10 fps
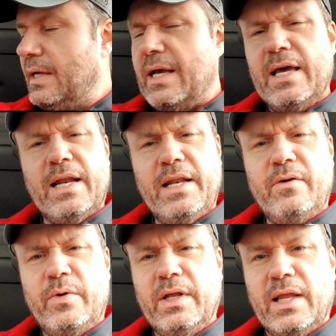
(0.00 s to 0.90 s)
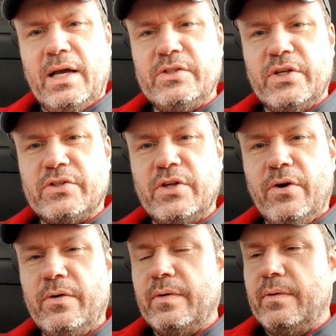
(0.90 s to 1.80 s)
And I didn't realize this,
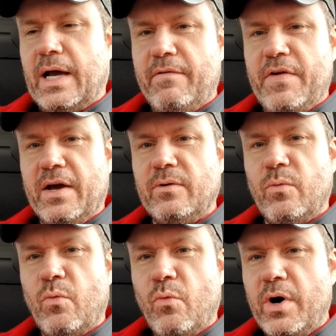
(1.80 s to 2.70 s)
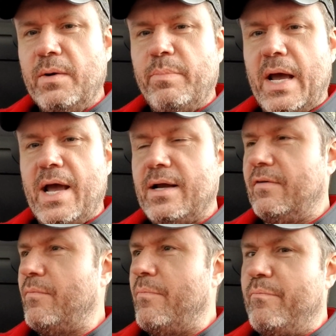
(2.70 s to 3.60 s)
though. I found 1 pack
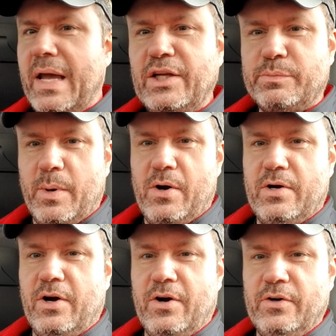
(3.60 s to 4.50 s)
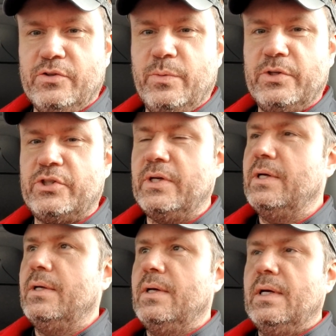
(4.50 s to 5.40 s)
of baseball cards, which
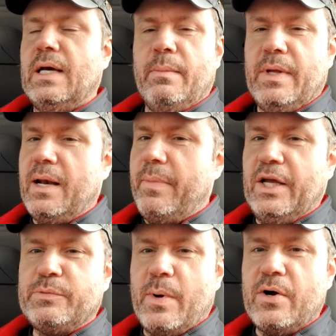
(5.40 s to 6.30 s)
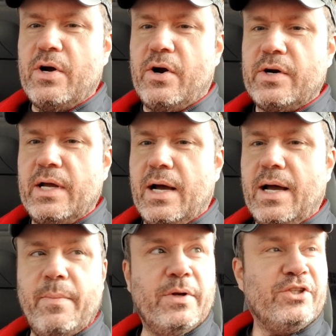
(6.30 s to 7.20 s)
I'm not a baseball card
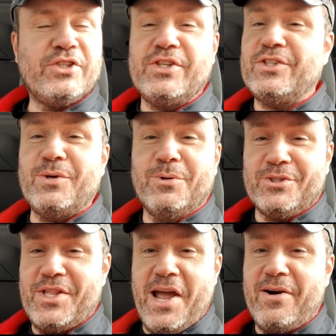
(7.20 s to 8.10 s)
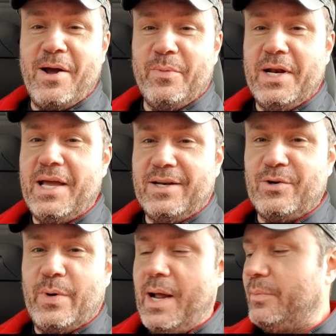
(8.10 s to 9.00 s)
guy, but just since it was there, I went ahead and
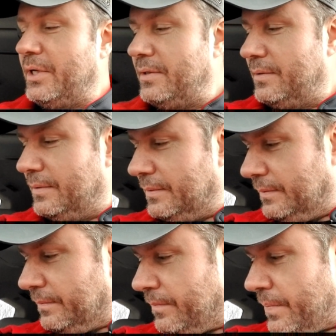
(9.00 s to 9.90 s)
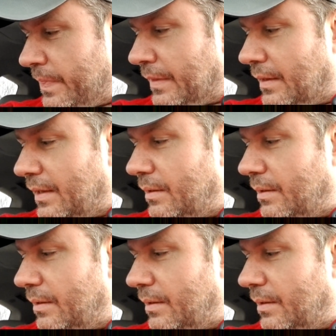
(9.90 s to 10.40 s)
grabbed it. And it